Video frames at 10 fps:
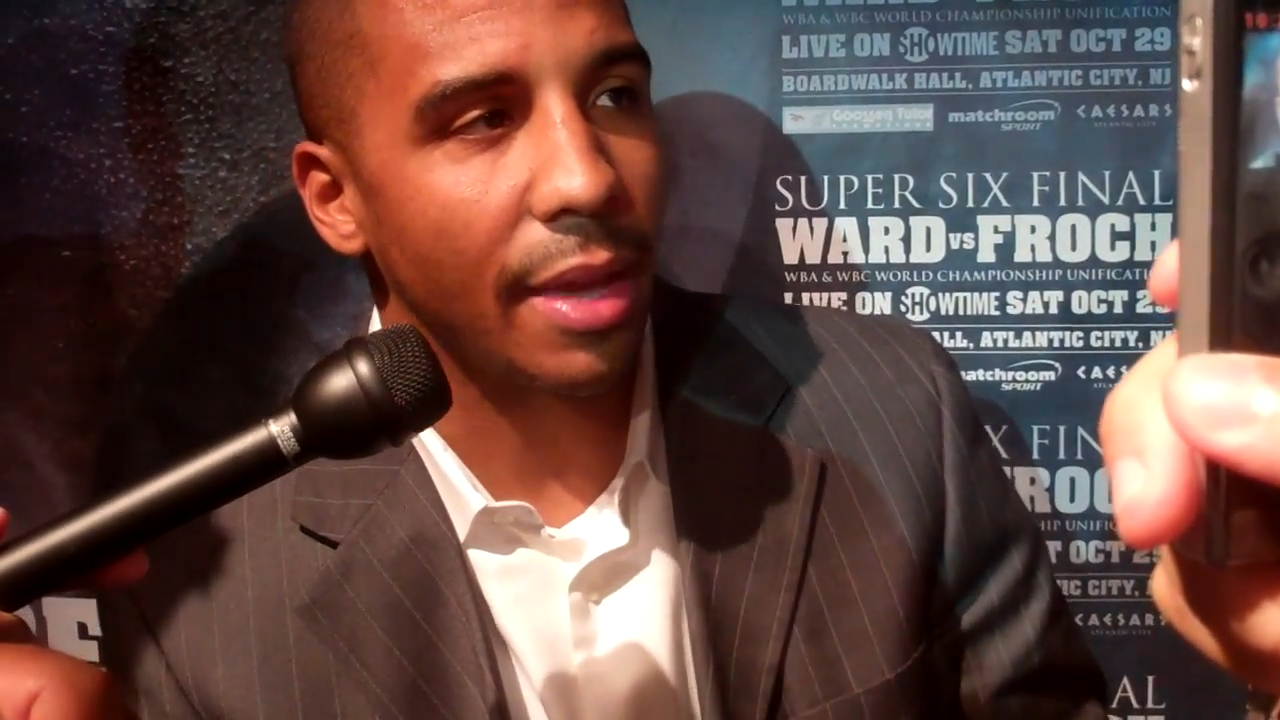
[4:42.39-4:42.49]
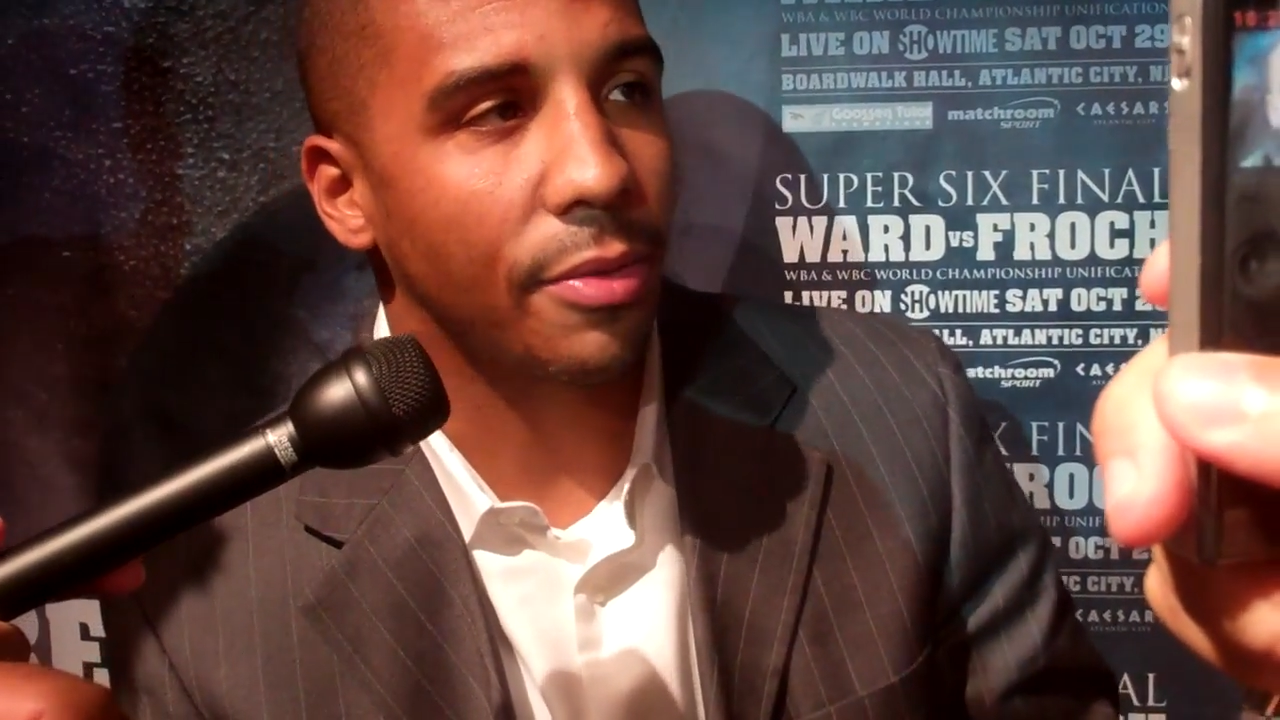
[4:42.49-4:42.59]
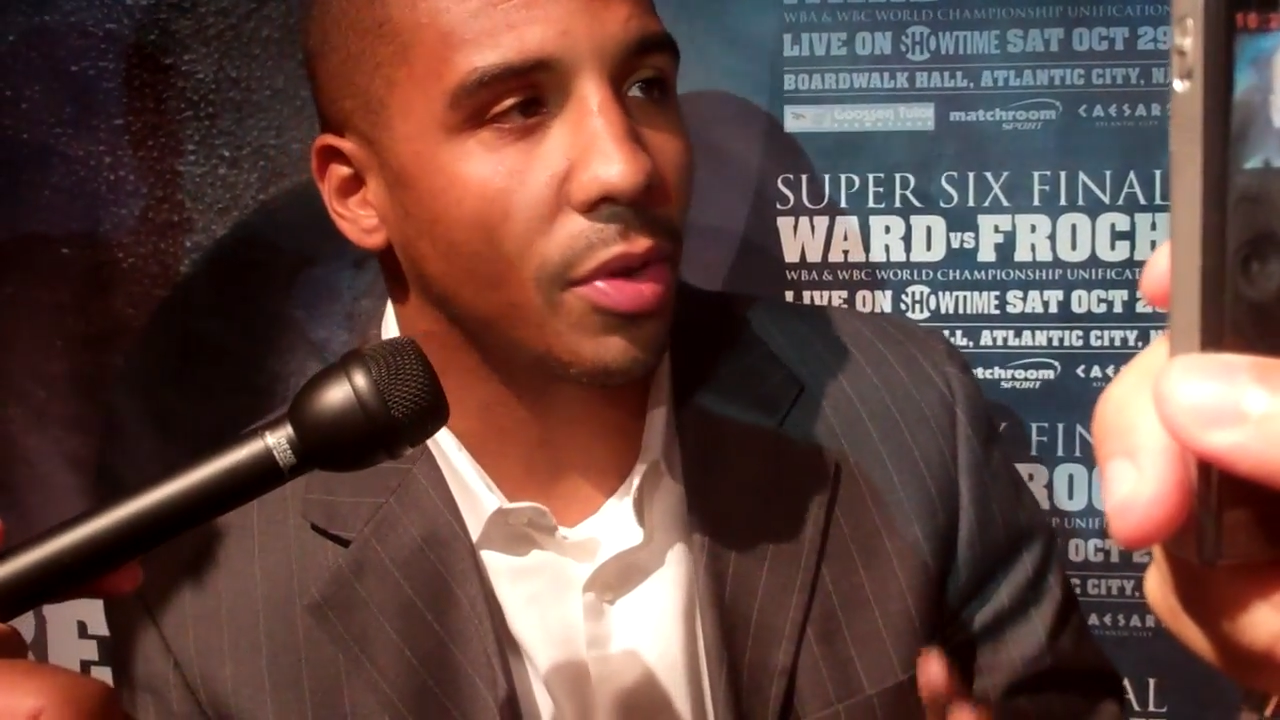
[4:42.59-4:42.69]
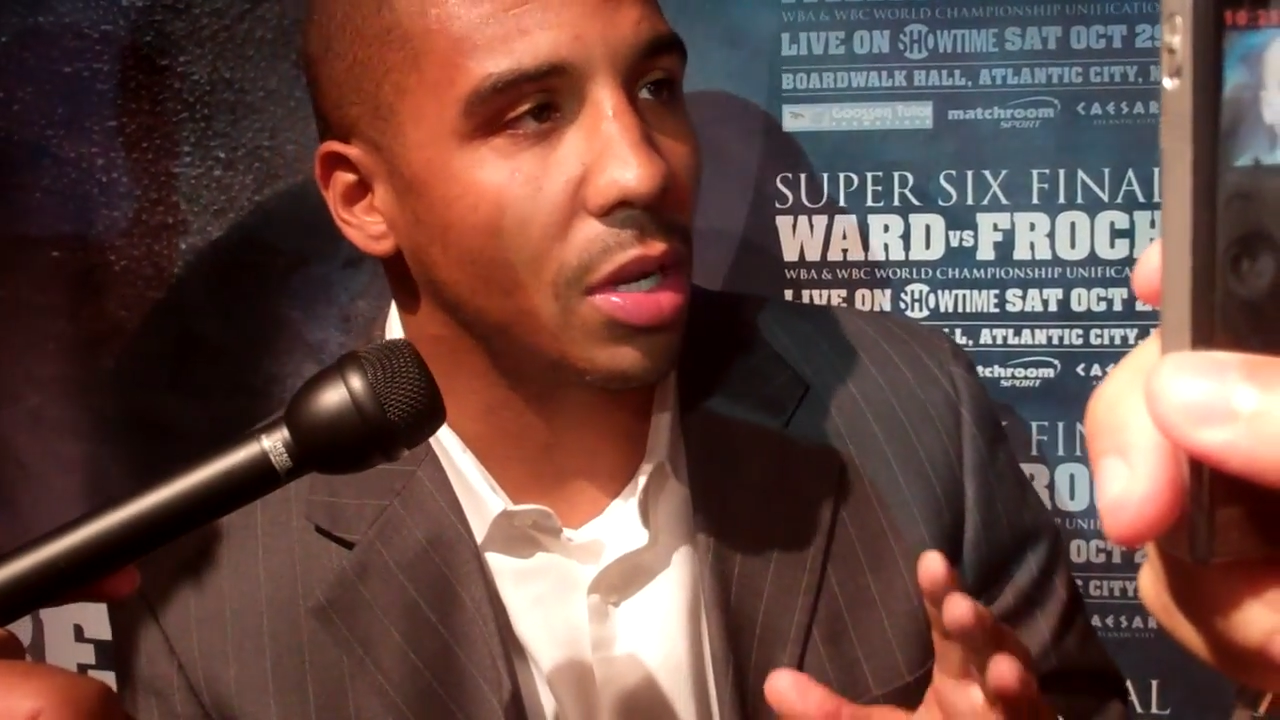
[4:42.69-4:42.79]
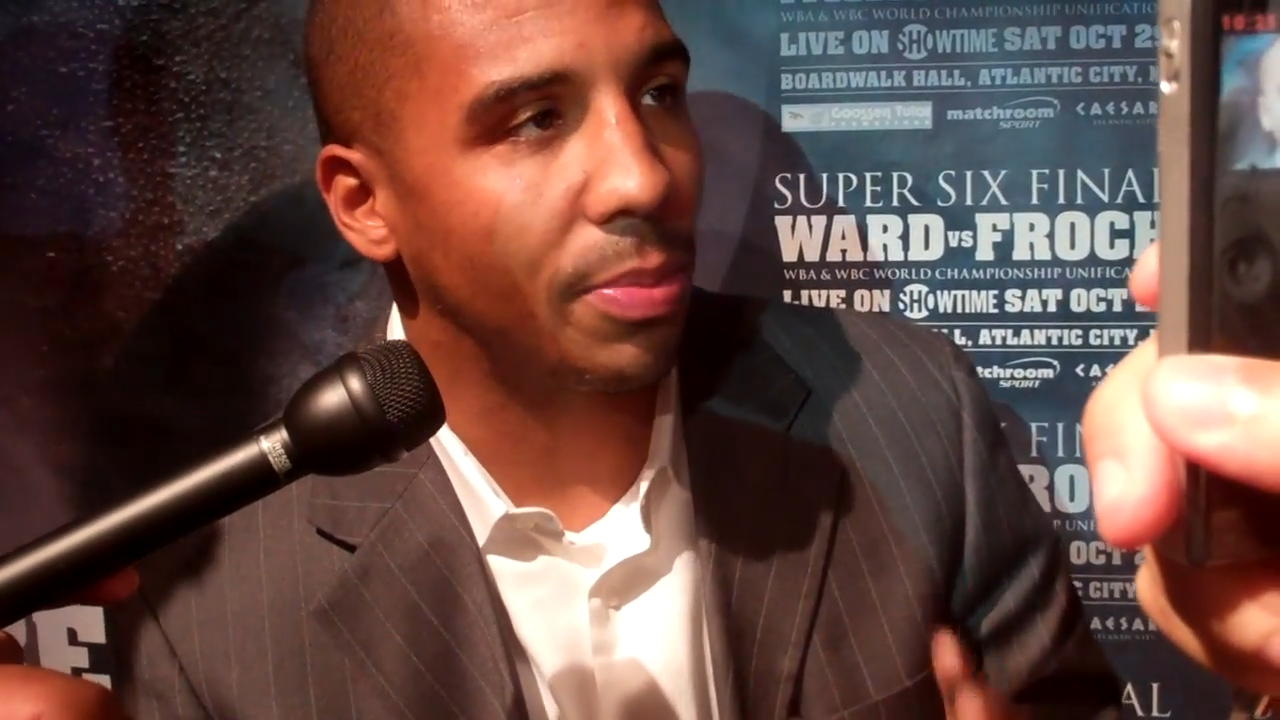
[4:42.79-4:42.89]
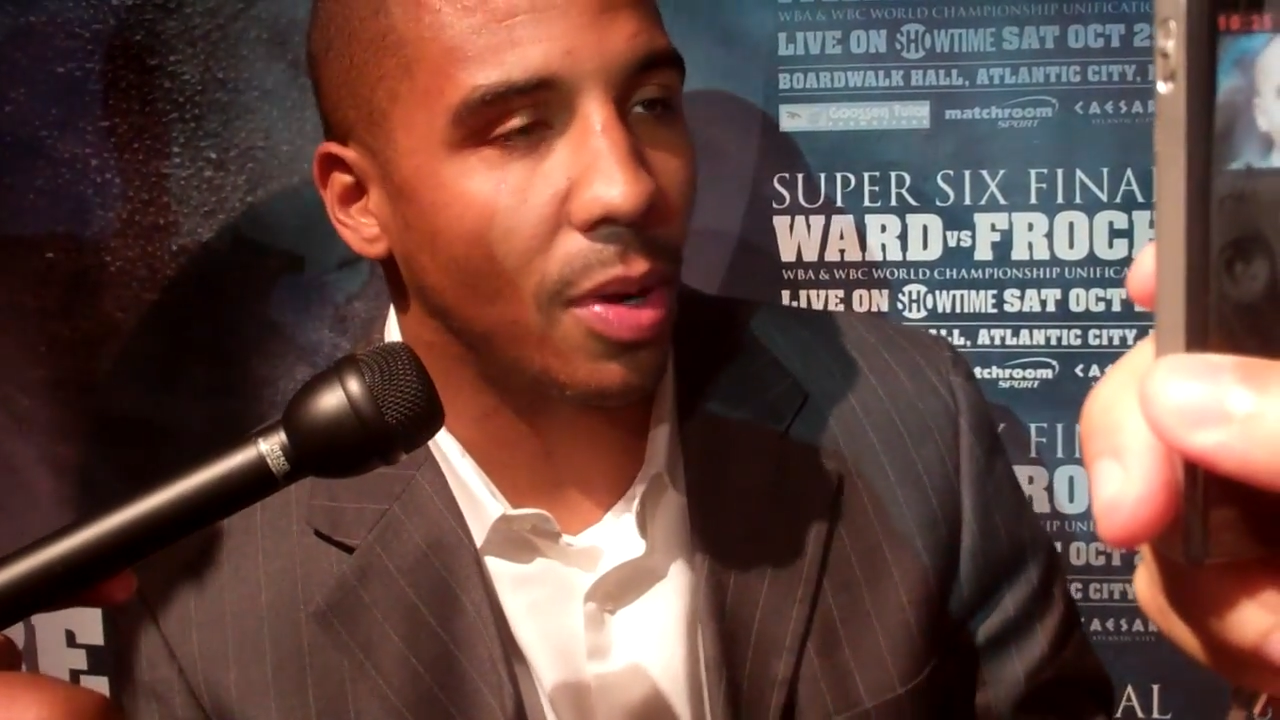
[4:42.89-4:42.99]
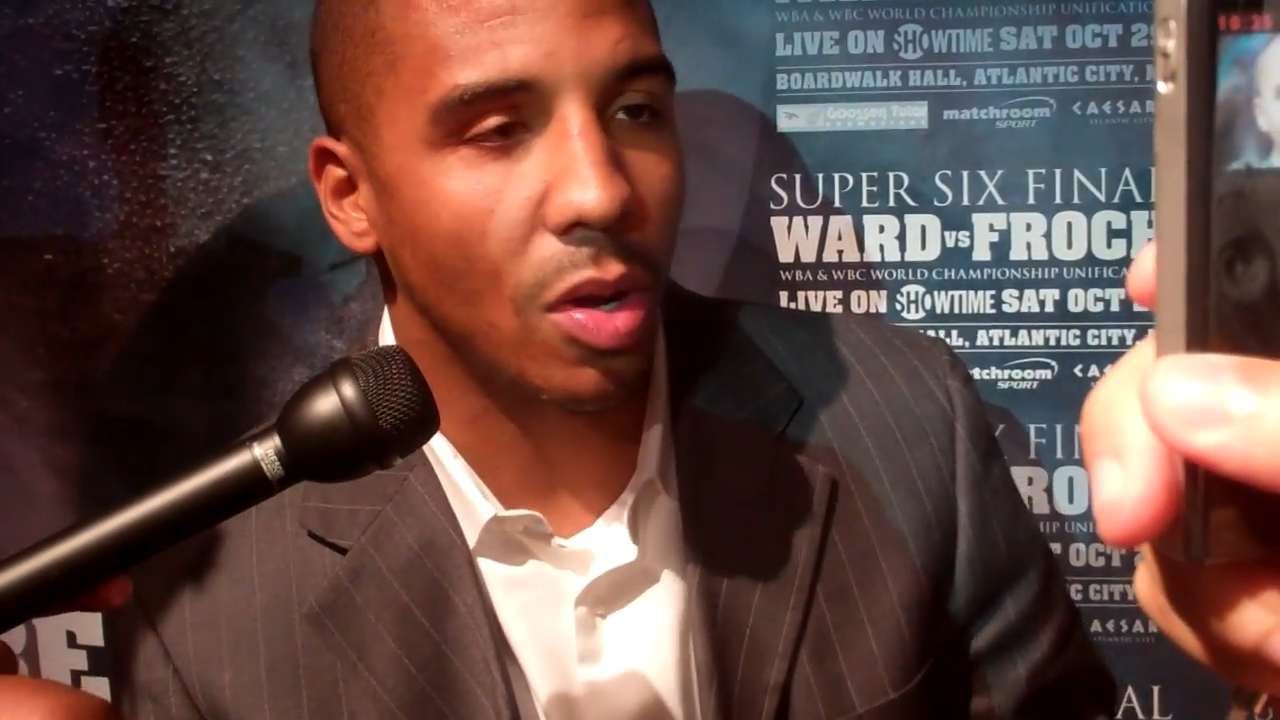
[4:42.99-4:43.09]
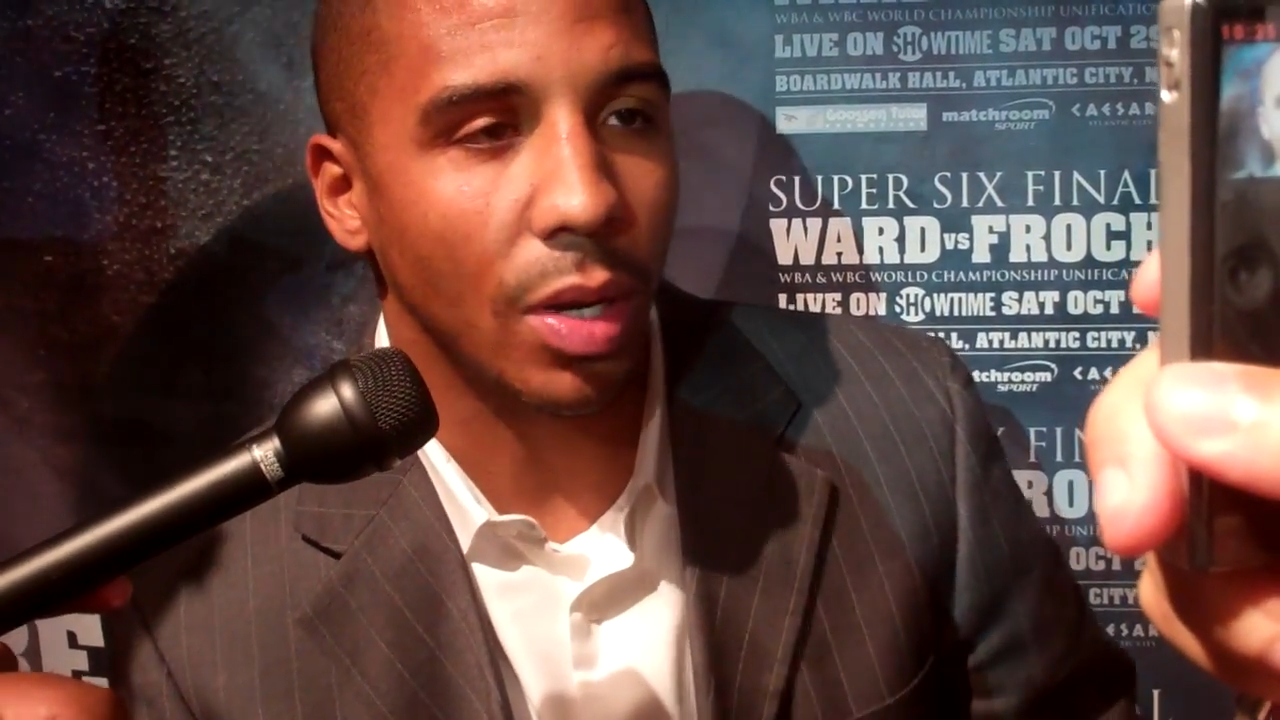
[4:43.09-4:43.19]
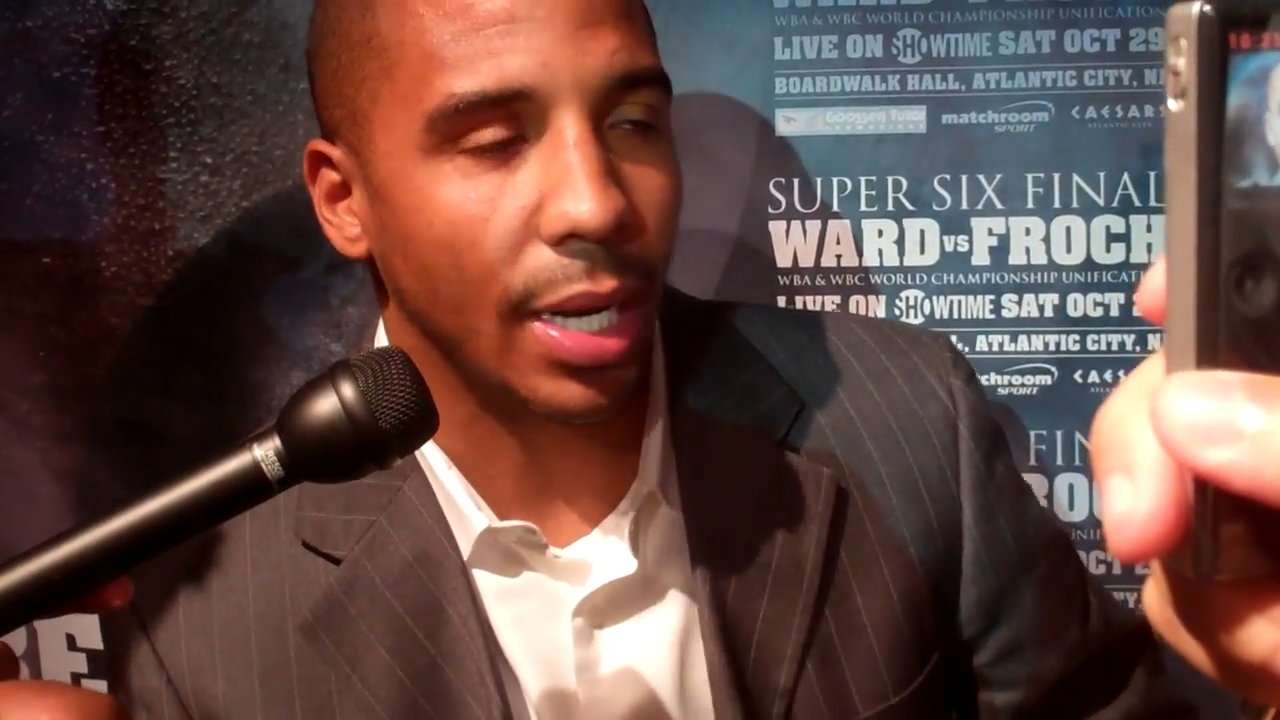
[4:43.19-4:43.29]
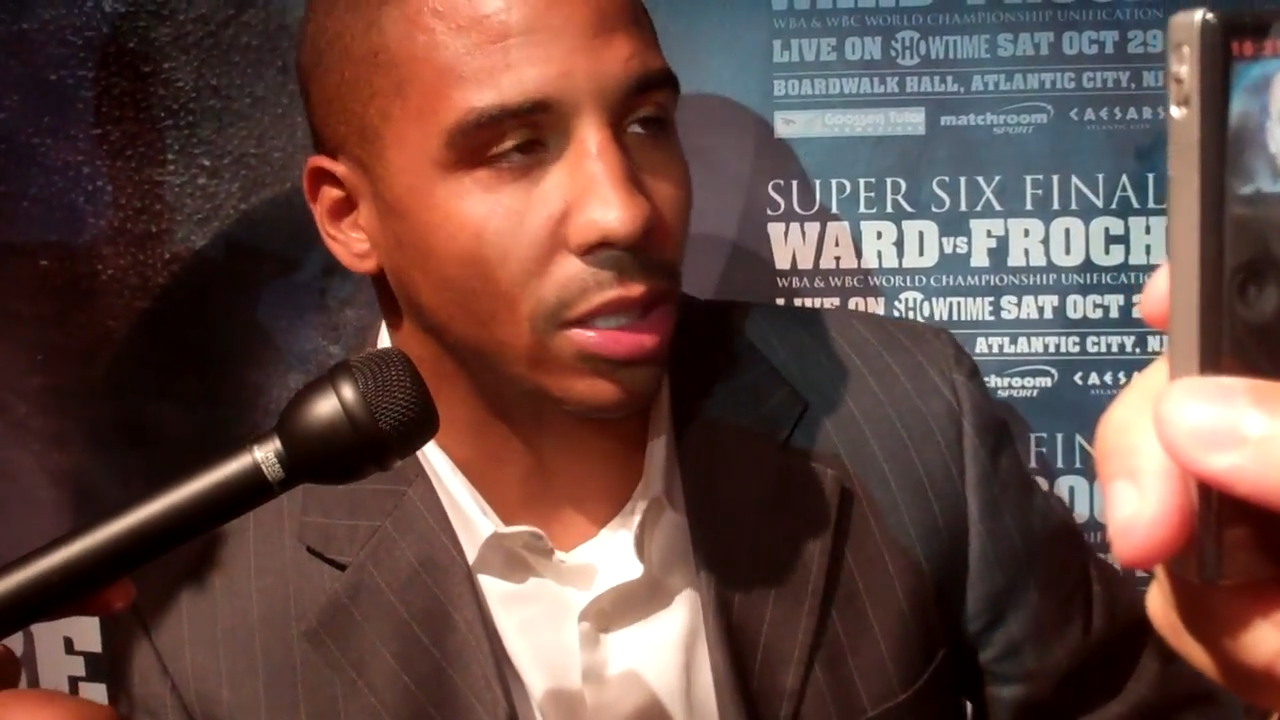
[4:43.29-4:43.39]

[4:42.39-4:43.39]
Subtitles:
every opponent.